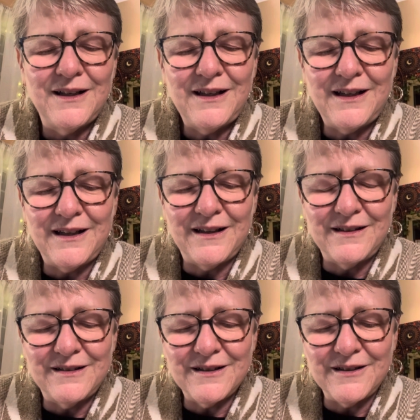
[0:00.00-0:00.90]

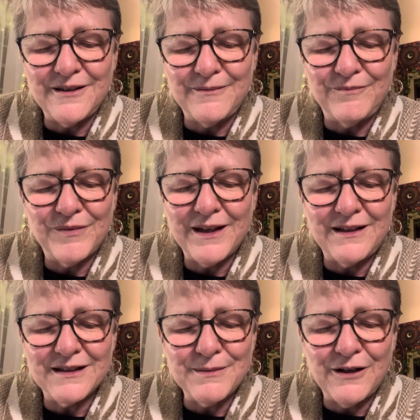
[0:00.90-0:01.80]
and
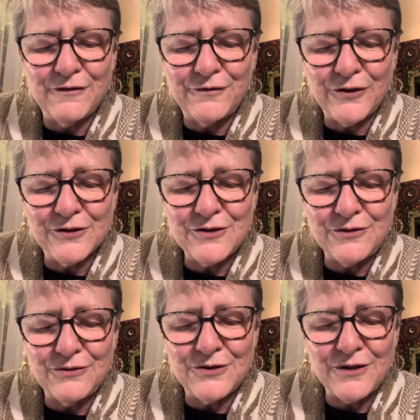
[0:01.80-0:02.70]
it's my own fault
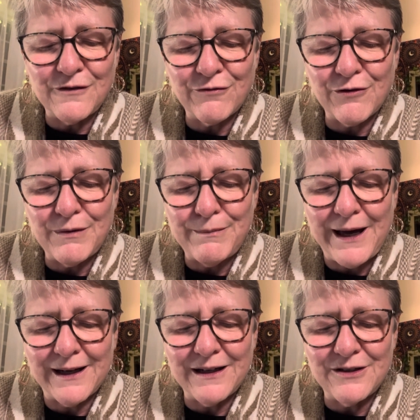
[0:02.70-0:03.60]
to have thrown me
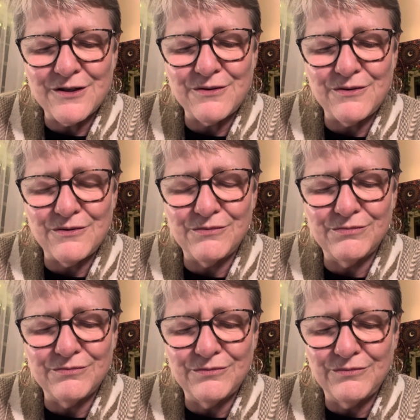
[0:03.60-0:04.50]
back into
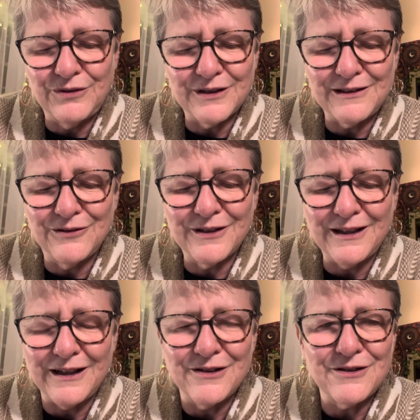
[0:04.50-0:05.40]

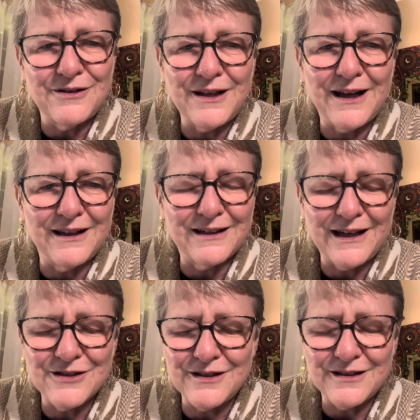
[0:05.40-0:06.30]
looking into the
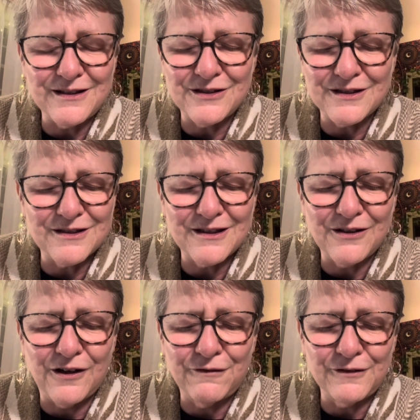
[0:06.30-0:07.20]
allegations and just the
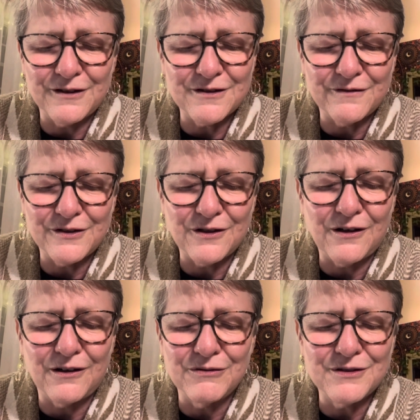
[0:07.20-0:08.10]
awfulness of it
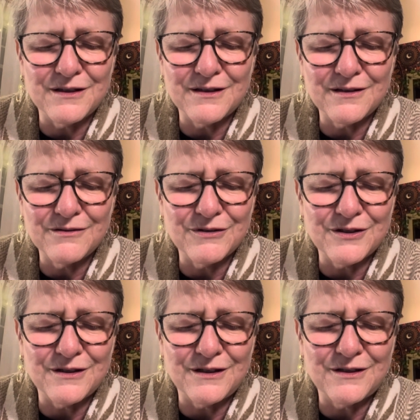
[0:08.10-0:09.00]
all, which
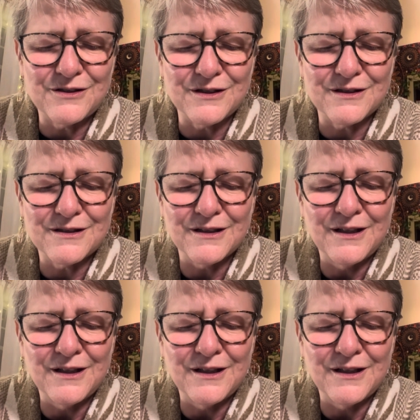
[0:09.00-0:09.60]
is just,